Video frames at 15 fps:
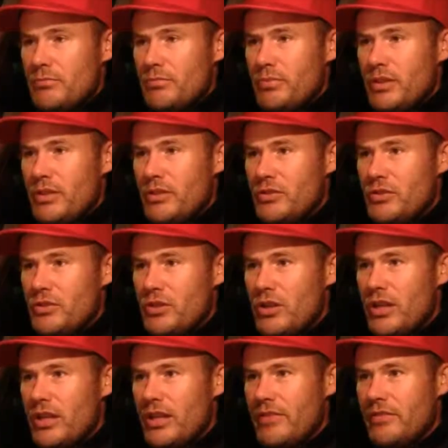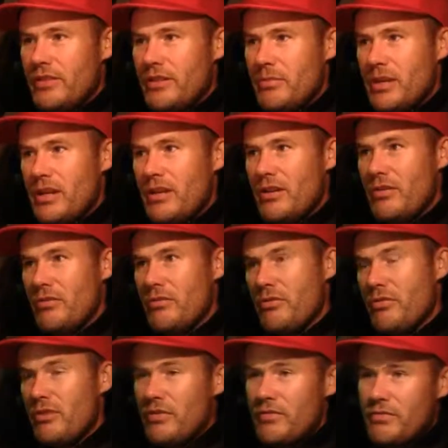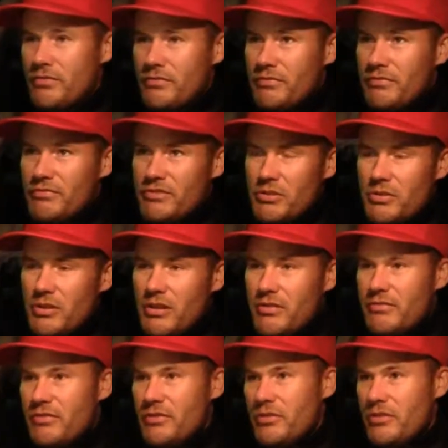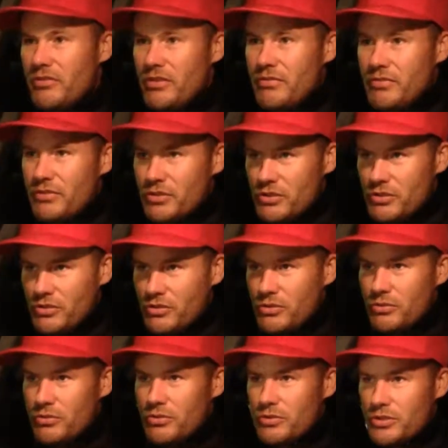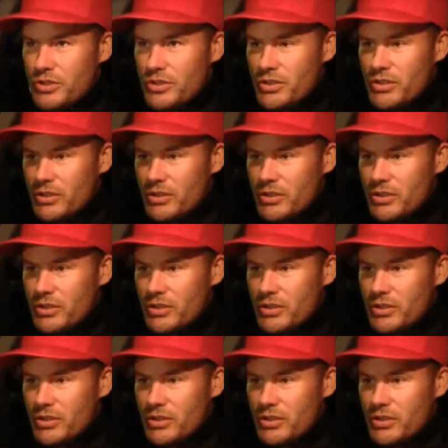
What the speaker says: Pretty good strike, left it about 2.5 foot, 3 foot short,